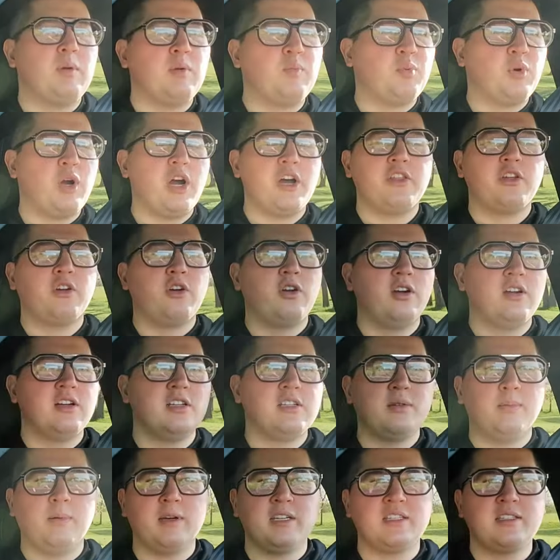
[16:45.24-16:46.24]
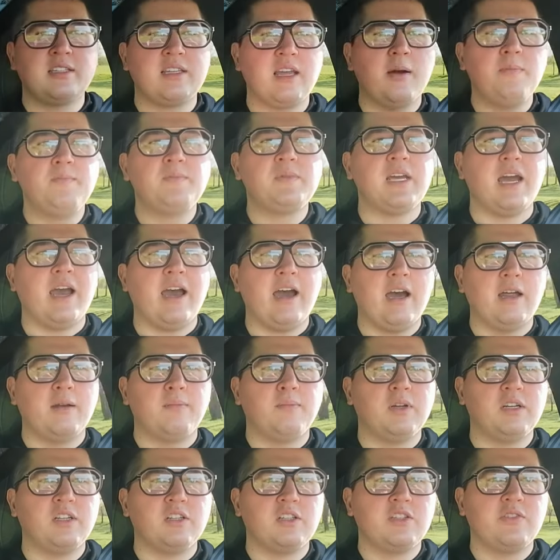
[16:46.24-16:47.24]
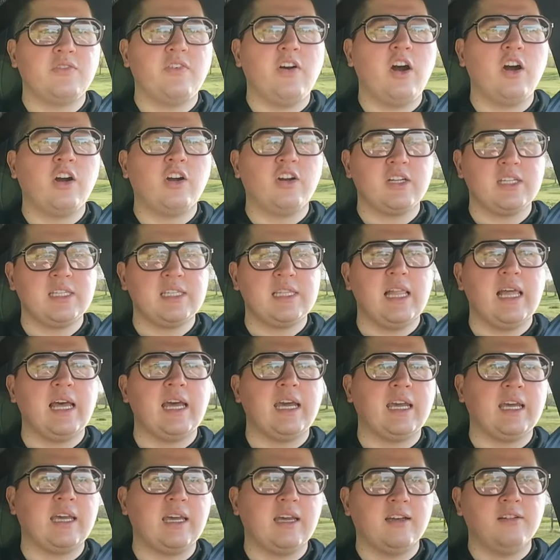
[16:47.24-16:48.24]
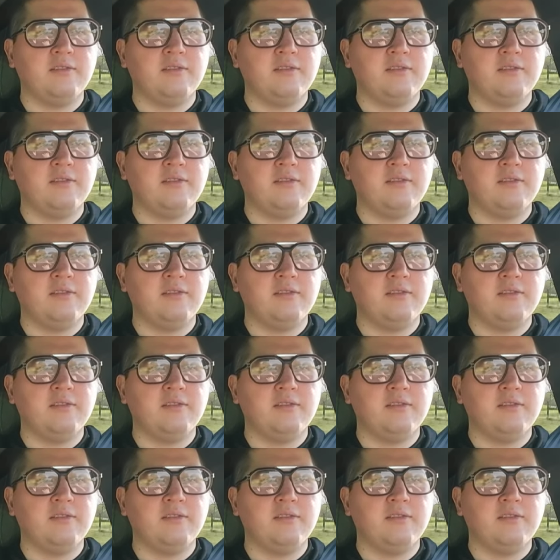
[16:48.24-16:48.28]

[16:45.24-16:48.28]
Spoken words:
brother and my stepdad, but as far as like,